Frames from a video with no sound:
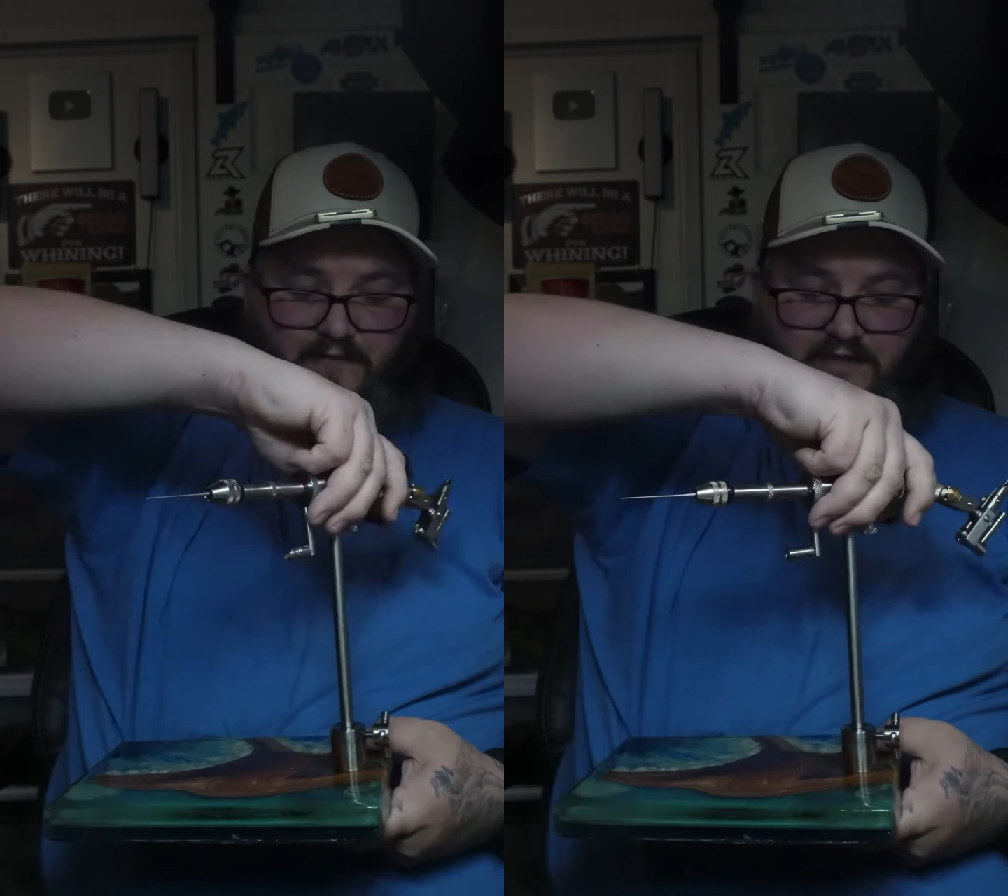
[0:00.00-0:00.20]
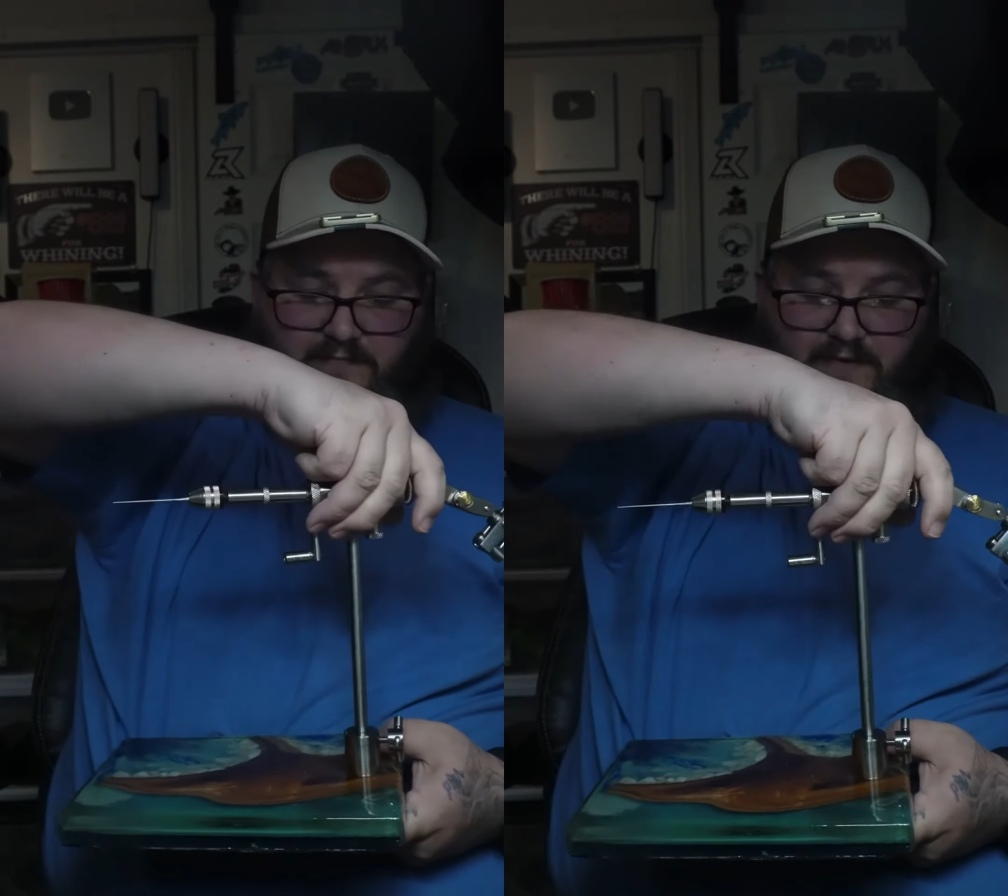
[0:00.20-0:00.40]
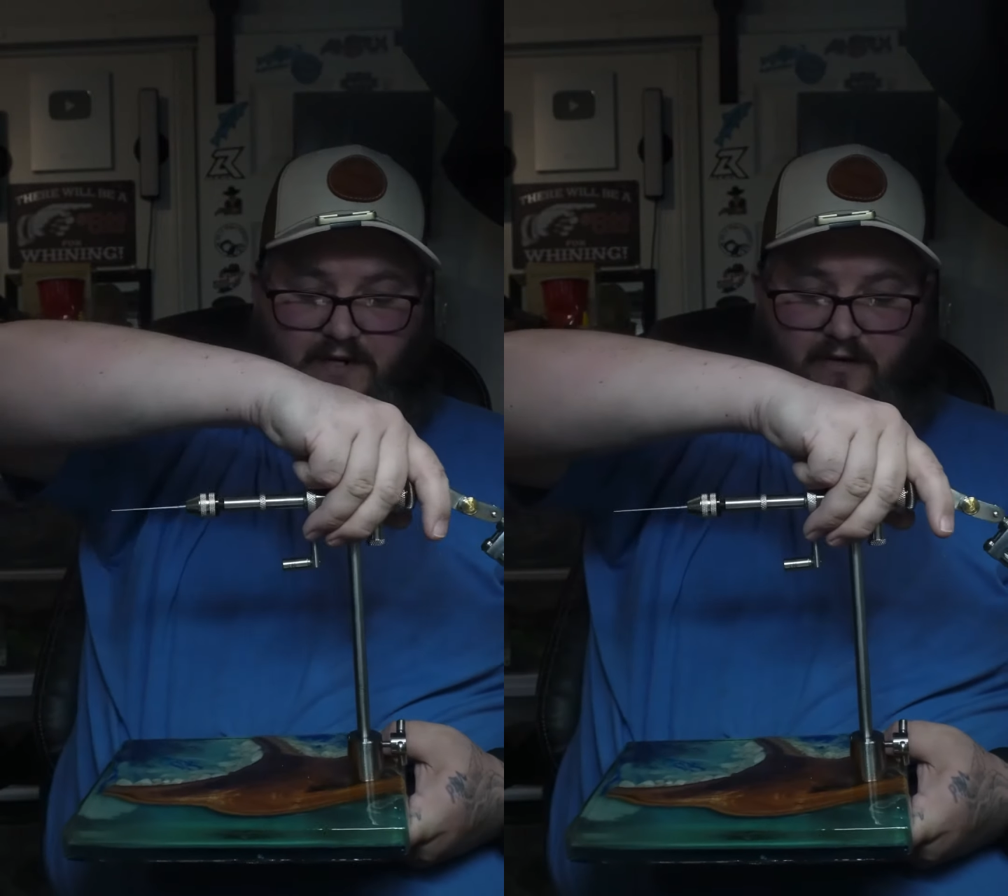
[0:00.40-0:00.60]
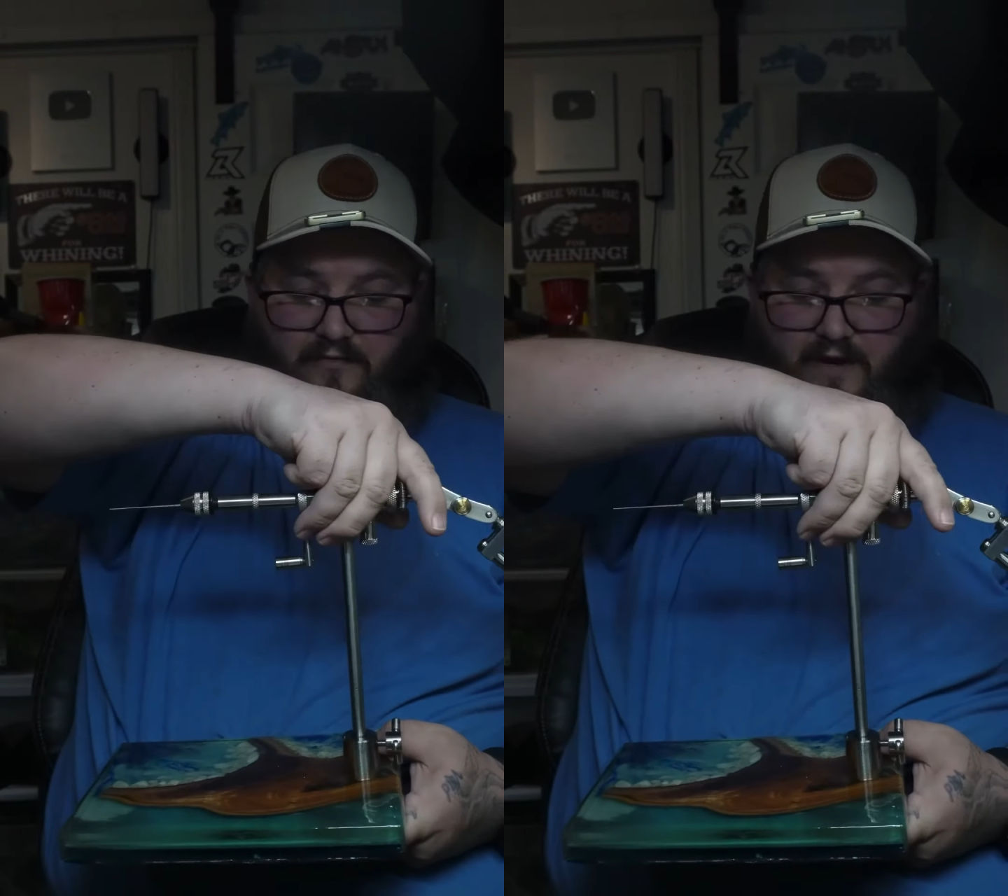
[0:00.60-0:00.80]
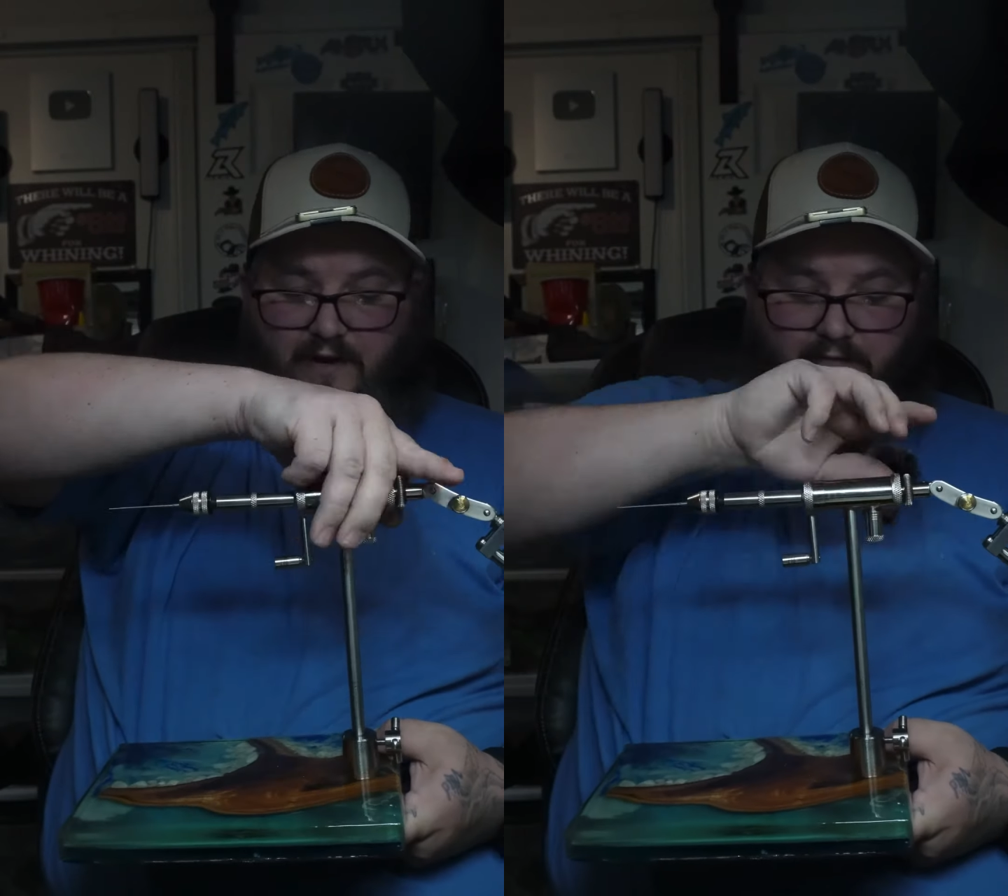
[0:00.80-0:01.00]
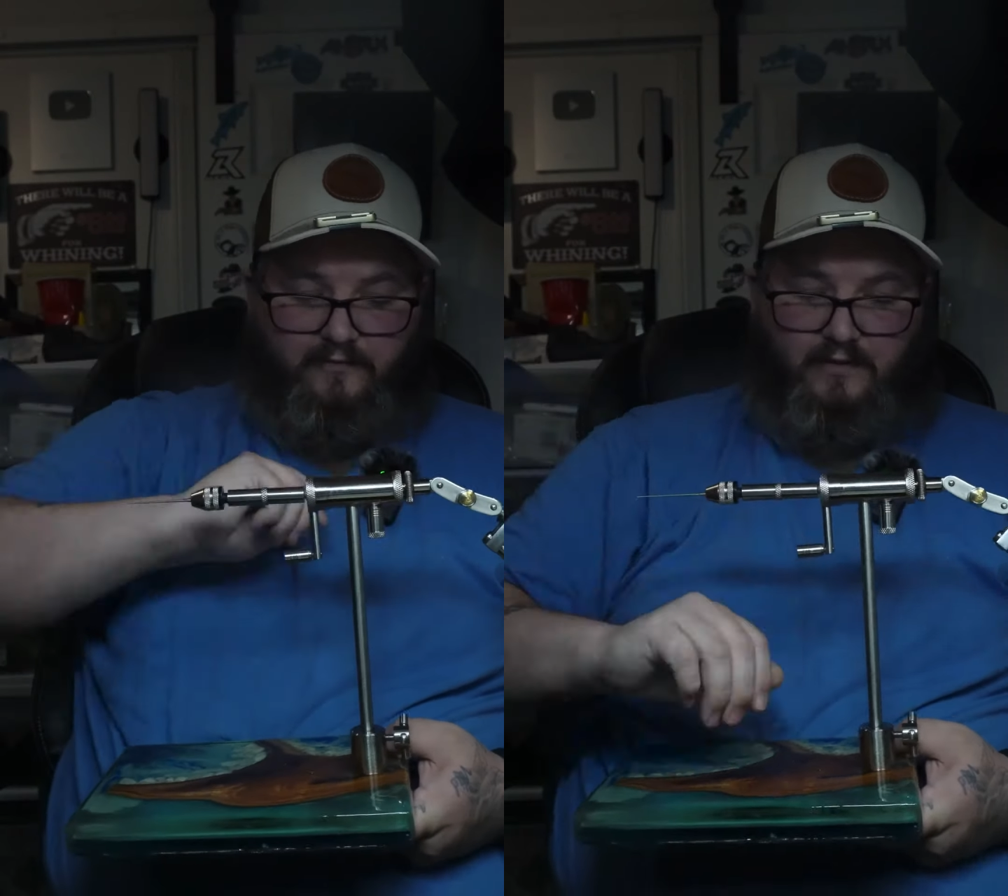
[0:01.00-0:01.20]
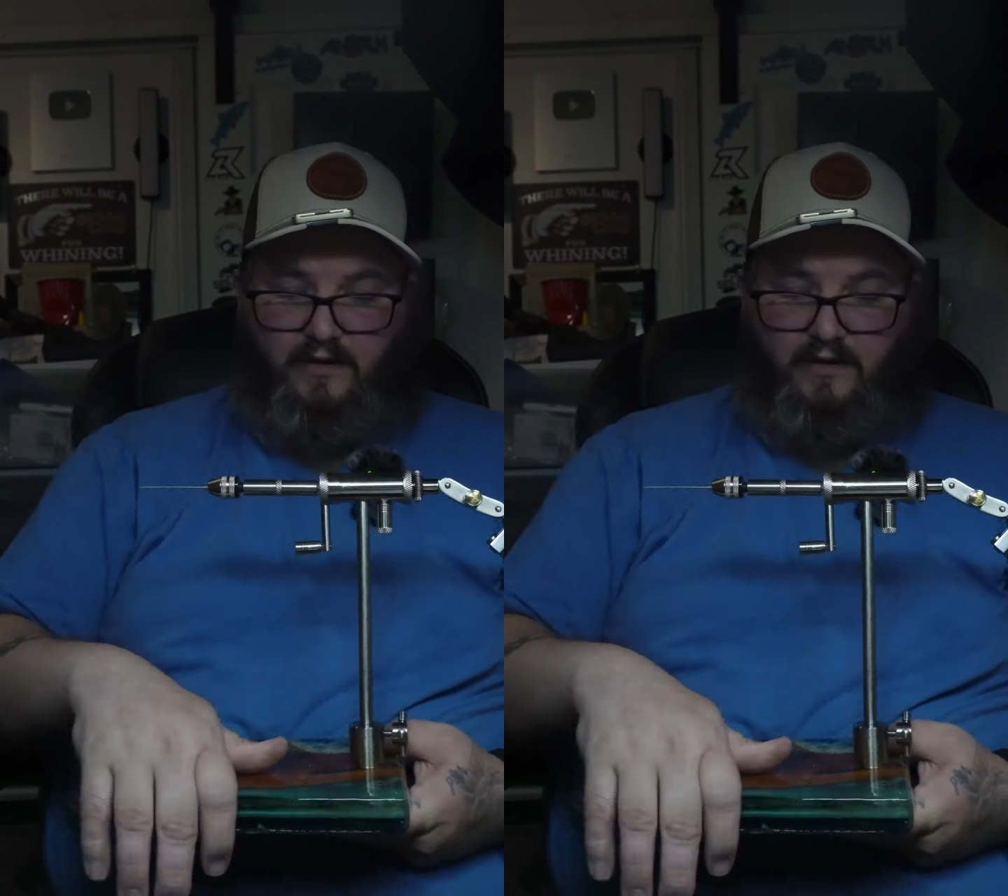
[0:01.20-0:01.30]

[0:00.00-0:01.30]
spin it around,